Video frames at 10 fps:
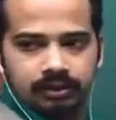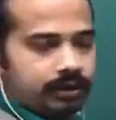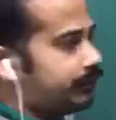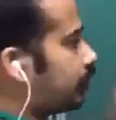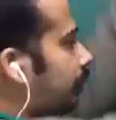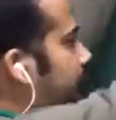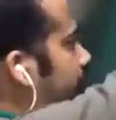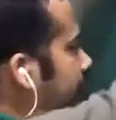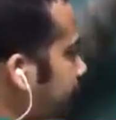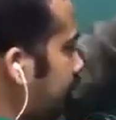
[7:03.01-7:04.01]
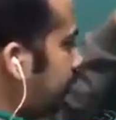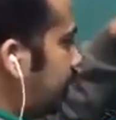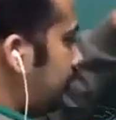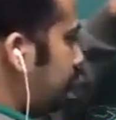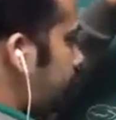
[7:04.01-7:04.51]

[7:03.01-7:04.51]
If you are observing from here, means